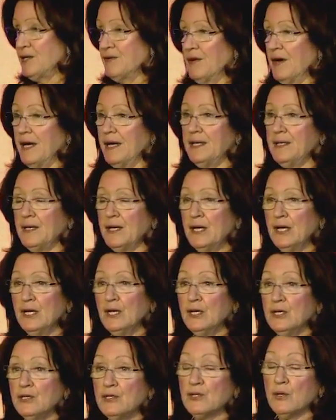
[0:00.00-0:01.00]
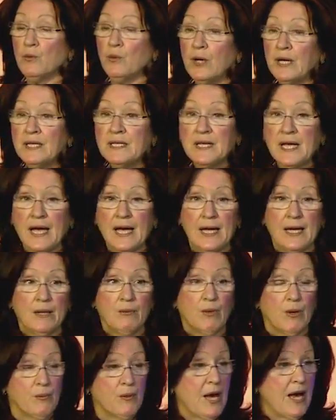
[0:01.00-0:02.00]
right? So one day,
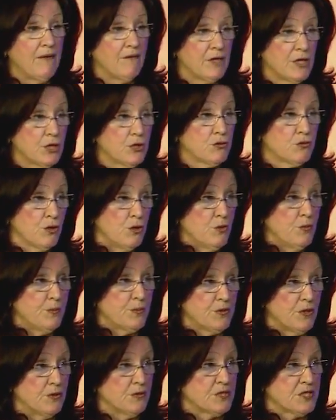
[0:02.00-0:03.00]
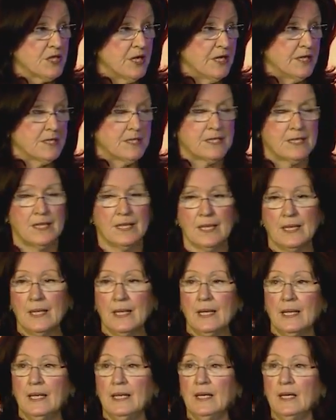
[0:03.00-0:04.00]
when we're having group process,
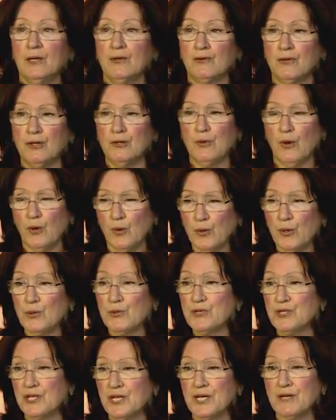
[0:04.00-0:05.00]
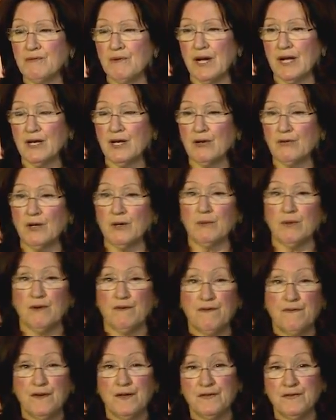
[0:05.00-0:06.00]
group, we're all sitting around in group. There are
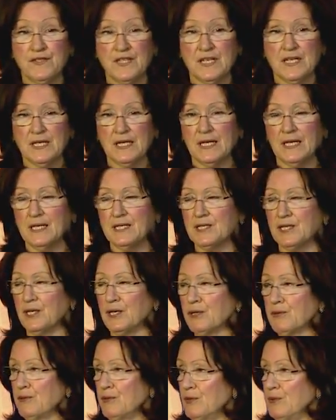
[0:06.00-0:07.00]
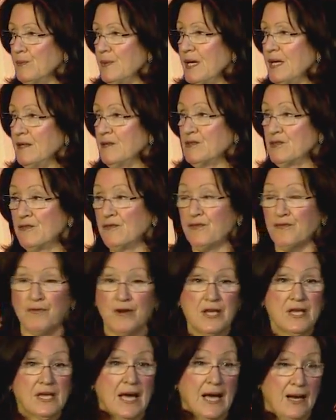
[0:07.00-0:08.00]
15 kids in a group and
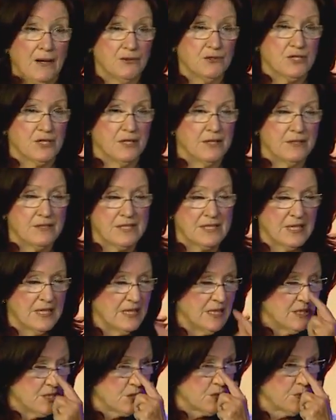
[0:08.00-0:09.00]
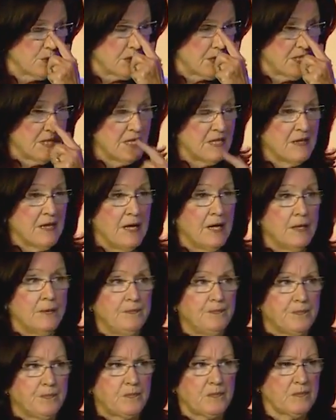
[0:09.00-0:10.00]
three counselors. So we're sitting there.
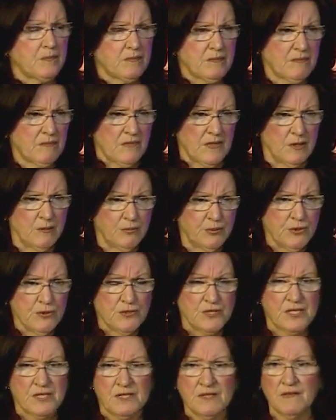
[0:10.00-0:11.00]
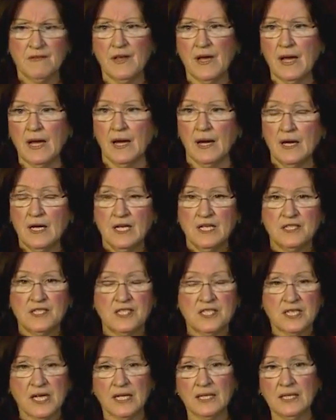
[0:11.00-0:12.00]
Bruce isn't there. And
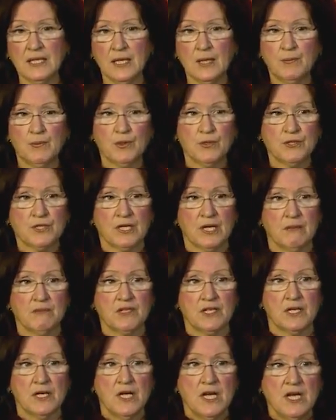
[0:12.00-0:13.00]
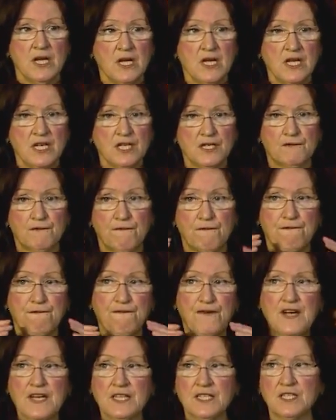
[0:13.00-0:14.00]
suddenly, Bruce comes and his
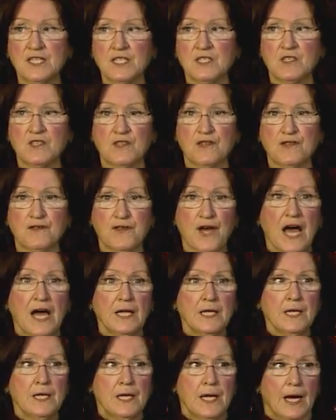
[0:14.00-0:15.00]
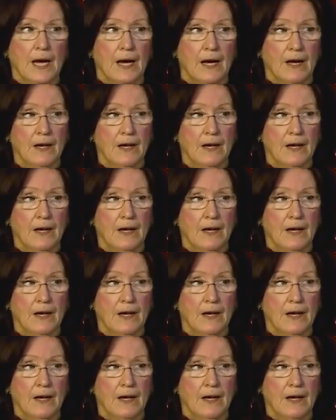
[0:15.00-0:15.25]
face is thunder.